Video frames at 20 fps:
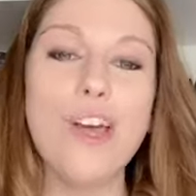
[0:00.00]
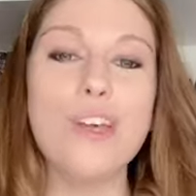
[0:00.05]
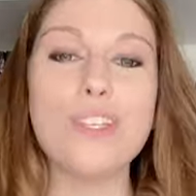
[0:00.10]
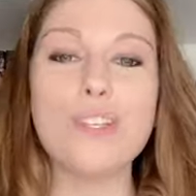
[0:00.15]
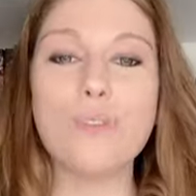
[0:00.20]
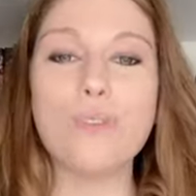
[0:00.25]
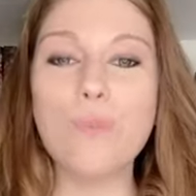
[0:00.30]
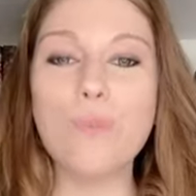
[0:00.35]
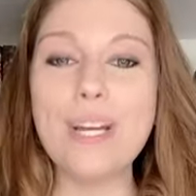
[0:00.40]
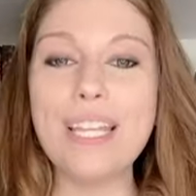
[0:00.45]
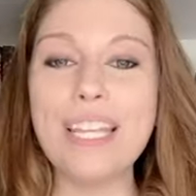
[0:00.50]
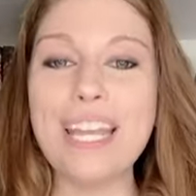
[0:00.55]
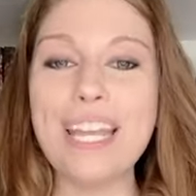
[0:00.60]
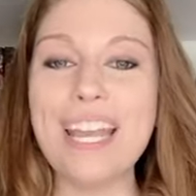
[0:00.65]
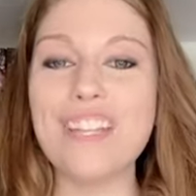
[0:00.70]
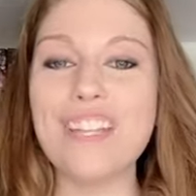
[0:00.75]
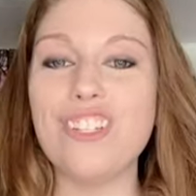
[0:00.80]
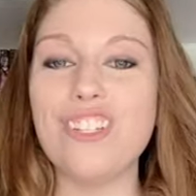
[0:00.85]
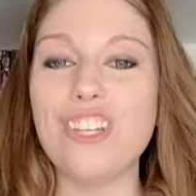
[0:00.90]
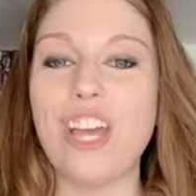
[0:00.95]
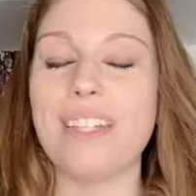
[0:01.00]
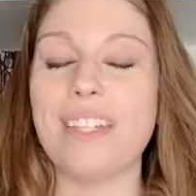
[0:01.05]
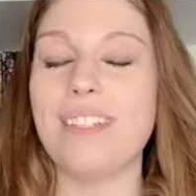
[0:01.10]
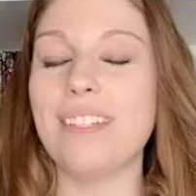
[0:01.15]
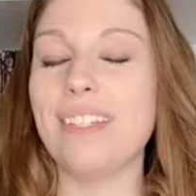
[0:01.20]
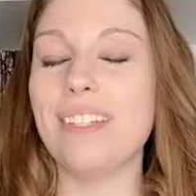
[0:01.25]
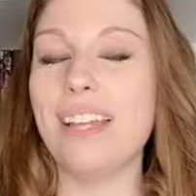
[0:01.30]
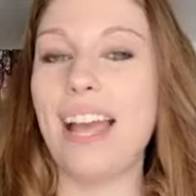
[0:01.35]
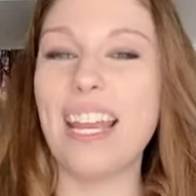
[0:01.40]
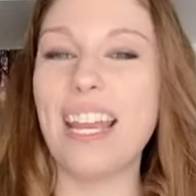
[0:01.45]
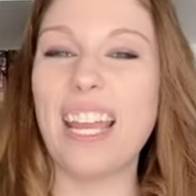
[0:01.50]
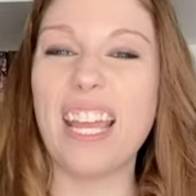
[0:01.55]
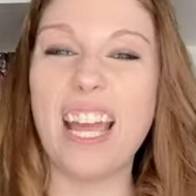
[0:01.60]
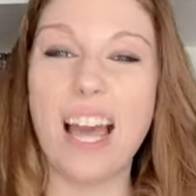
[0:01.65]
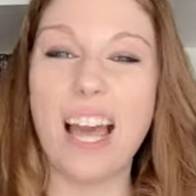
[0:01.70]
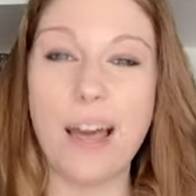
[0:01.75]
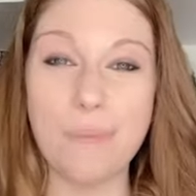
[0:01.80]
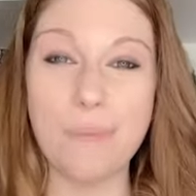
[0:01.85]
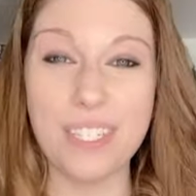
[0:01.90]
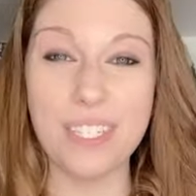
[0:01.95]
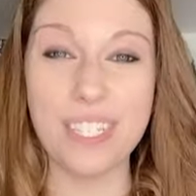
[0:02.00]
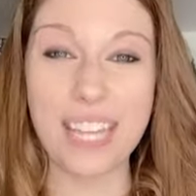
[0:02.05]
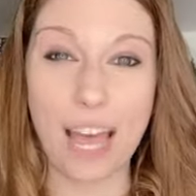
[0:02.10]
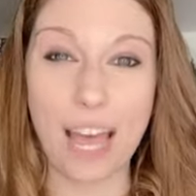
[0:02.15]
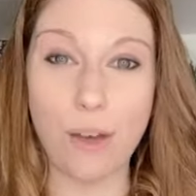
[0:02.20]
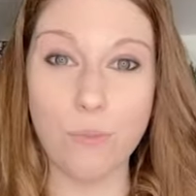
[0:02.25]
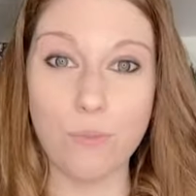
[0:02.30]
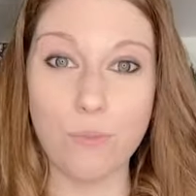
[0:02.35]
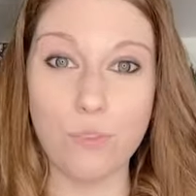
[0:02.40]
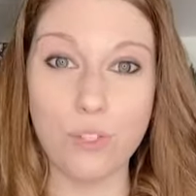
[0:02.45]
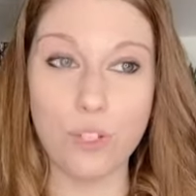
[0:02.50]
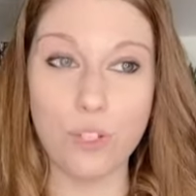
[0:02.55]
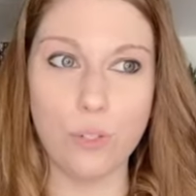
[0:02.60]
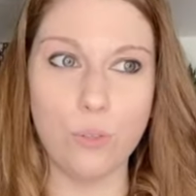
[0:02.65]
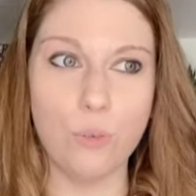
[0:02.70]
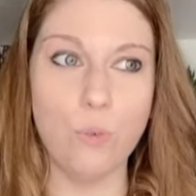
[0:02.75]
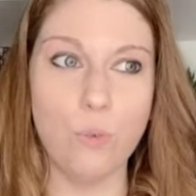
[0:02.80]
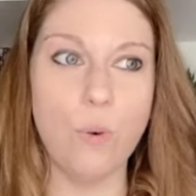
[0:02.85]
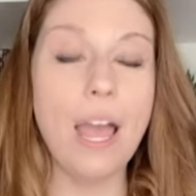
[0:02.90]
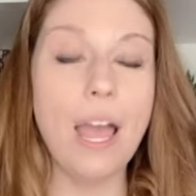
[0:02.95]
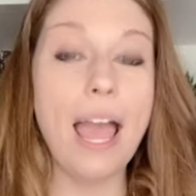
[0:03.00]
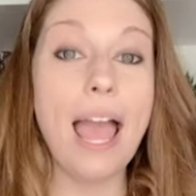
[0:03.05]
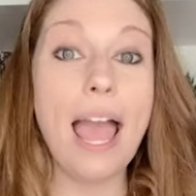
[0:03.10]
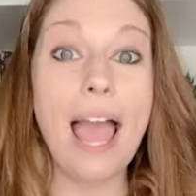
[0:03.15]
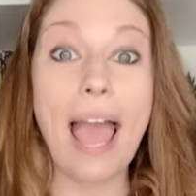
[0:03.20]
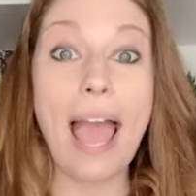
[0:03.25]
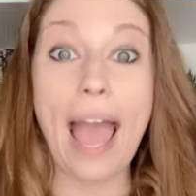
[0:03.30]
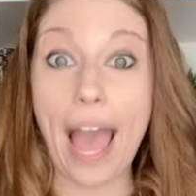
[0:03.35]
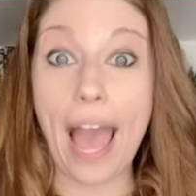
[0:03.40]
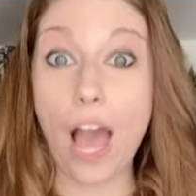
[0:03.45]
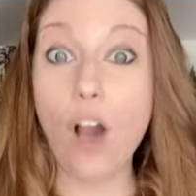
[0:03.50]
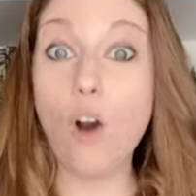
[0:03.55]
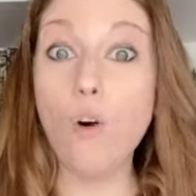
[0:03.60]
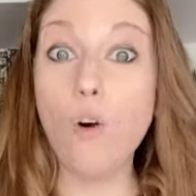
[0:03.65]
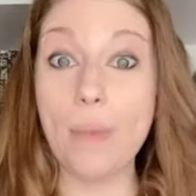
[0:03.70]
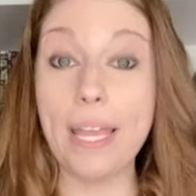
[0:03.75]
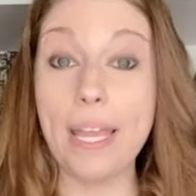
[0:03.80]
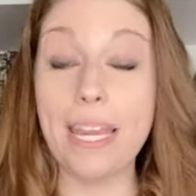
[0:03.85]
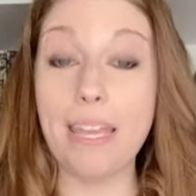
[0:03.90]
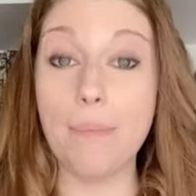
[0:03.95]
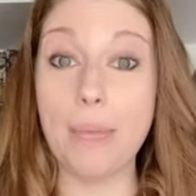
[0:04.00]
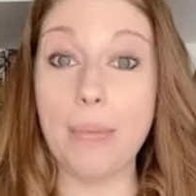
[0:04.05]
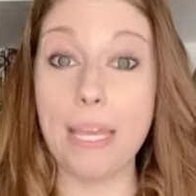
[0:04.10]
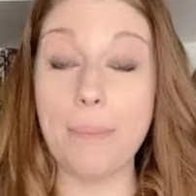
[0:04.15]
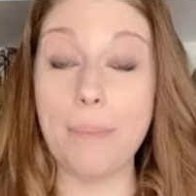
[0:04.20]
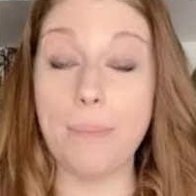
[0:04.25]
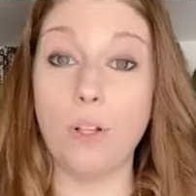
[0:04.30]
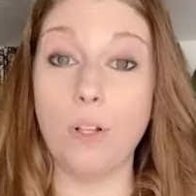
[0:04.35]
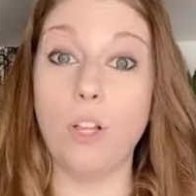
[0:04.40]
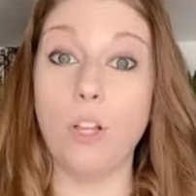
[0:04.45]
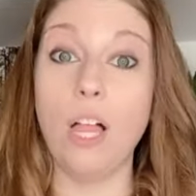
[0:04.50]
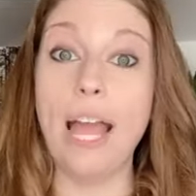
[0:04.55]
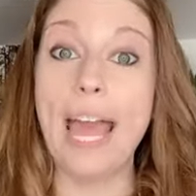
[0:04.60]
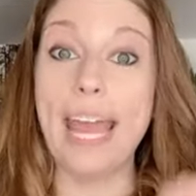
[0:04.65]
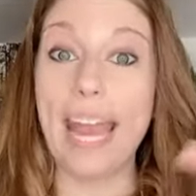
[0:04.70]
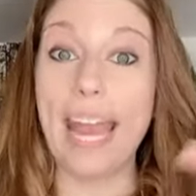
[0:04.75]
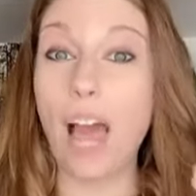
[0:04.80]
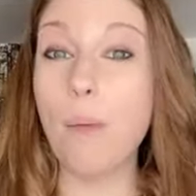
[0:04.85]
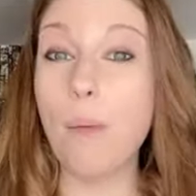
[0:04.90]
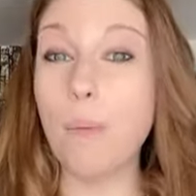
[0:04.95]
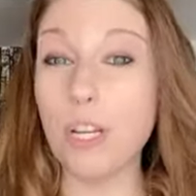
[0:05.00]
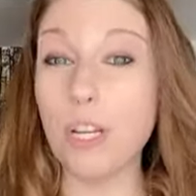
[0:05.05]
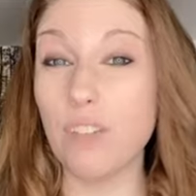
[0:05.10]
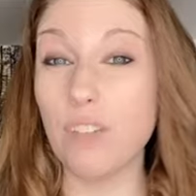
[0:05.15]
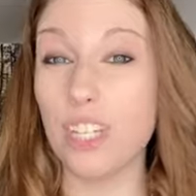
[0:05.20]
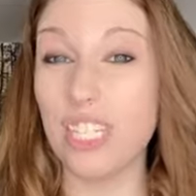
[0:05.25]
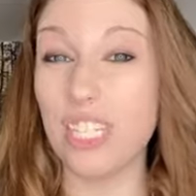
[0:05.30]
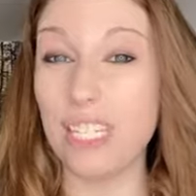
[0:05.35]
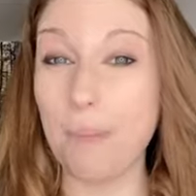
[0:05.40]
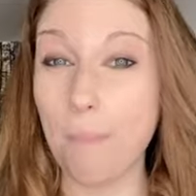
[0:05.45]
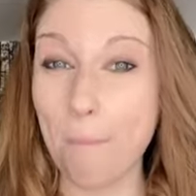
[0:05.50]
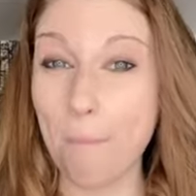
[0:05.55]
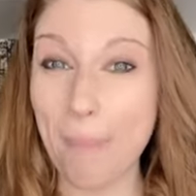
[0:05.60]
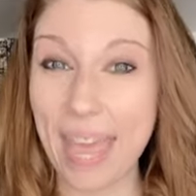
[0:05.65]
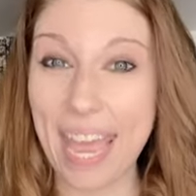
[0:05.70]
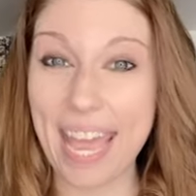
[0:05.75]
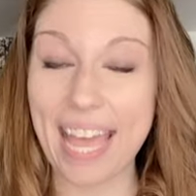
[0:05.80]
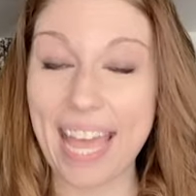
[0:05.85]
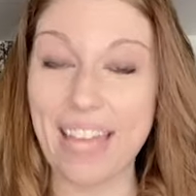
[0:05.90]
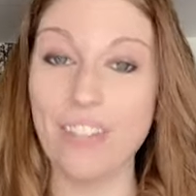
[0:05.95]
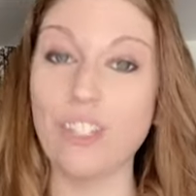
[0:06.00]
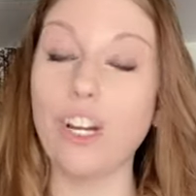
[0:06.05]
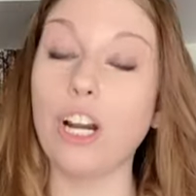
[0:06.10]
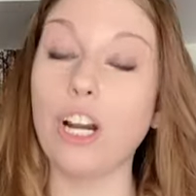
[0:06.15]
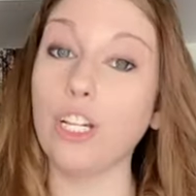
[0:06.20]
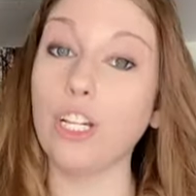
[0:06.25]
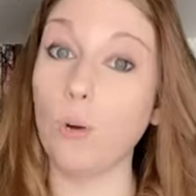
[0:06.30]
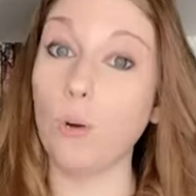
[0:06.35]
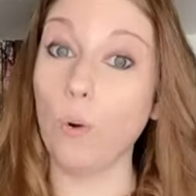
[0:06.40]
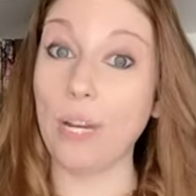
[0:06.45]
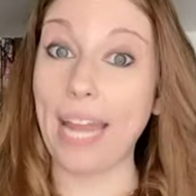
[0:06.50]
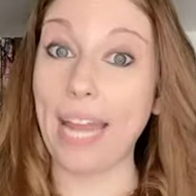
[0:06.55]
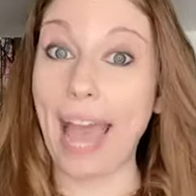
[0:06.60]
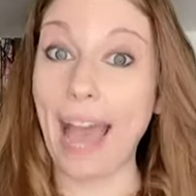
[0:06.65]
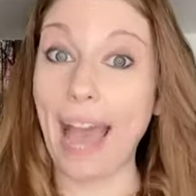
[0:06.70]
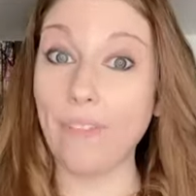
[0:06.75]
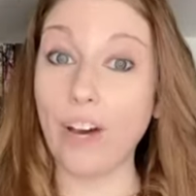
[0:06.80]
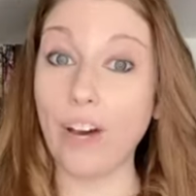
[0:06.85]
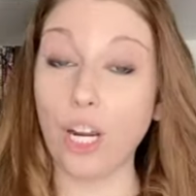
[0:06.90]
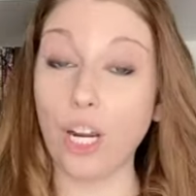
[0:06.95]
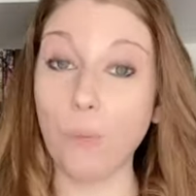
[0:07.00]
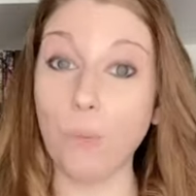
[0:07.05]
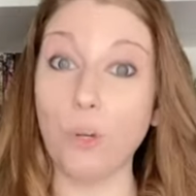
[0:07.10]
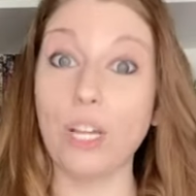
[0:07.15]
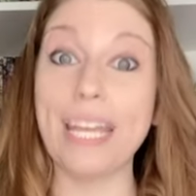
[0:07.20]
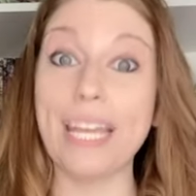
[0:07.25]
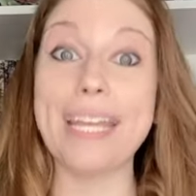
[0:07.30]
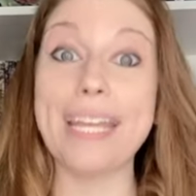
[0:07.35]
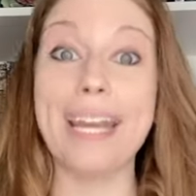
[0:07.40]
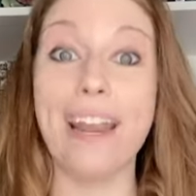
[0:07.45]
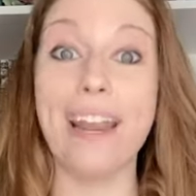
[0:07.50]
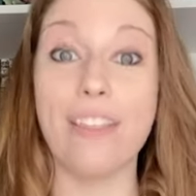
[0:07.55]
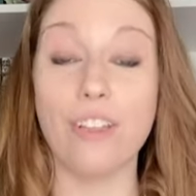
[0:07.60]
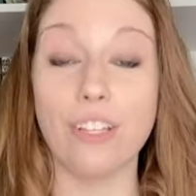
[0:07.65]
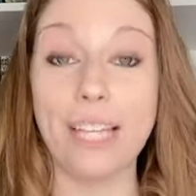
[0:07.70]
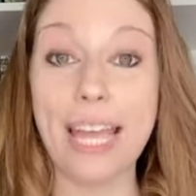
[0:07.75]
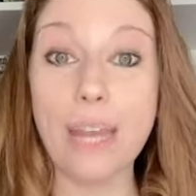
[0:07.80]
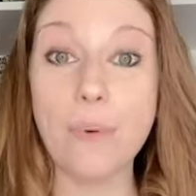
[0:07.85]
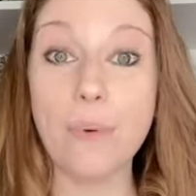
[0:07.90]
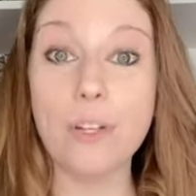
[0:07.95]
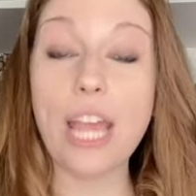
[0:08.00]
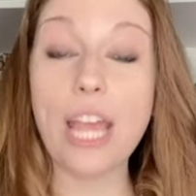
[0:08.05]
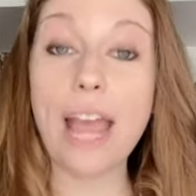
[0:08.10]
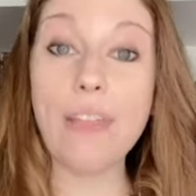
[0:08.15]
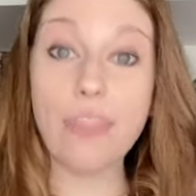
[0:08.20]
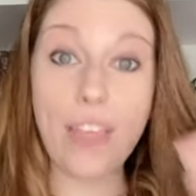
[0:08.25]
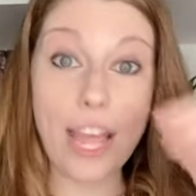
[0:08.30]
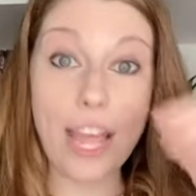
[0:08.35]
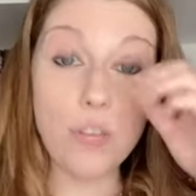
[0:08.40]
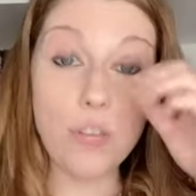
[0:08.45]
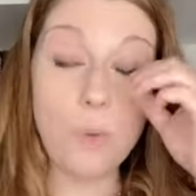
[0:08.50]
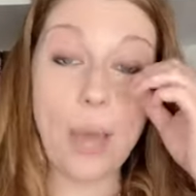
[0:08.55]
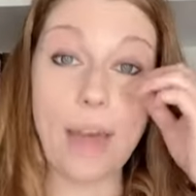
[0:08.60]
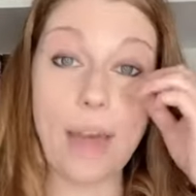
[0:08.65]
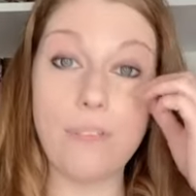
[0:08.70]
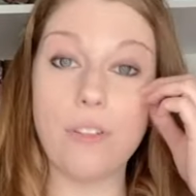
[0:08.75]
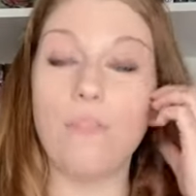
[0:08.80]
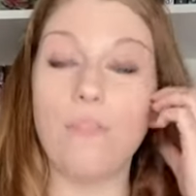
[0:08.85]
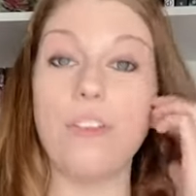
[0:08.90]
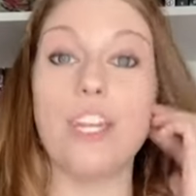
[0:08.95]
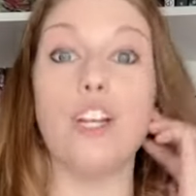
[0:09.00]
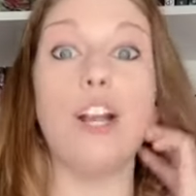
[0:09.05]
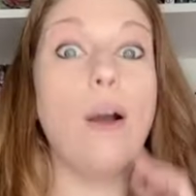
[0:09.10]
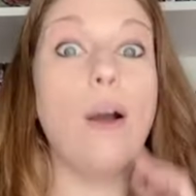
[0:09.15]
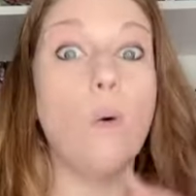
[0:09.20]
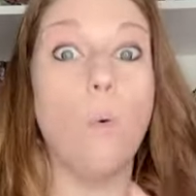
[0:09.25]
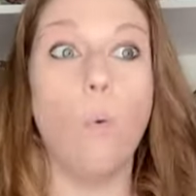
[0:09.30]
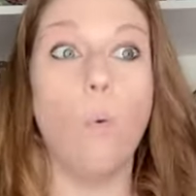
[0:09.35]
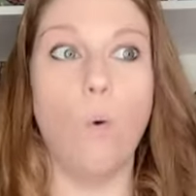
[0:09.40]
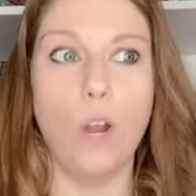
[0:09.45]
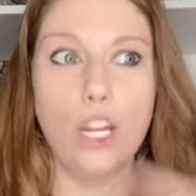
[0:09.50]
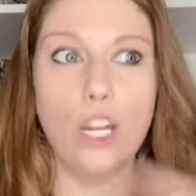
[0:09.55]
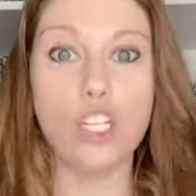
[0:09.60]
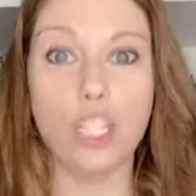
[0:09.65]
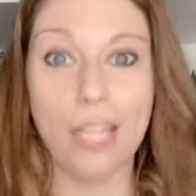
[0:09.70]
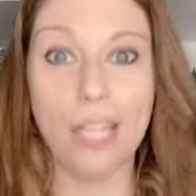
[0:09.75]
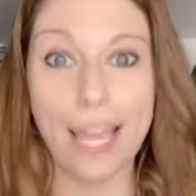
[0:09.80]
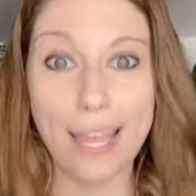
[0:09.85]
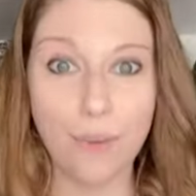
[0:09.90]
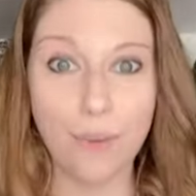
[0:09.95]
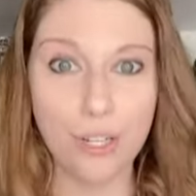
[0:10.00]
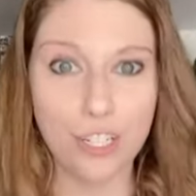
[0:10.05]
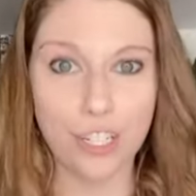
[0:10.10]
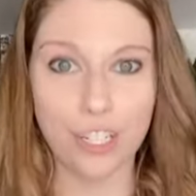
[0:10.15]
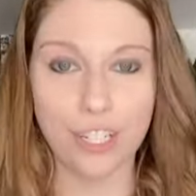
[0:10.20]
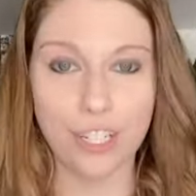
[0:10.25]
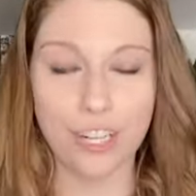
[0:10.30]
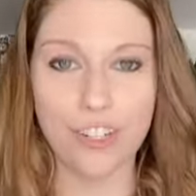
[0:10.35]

So really it just kind of comes down to how many people and how much of a demand are you going to have on a book in another language, and then you have to figure out which language you're going to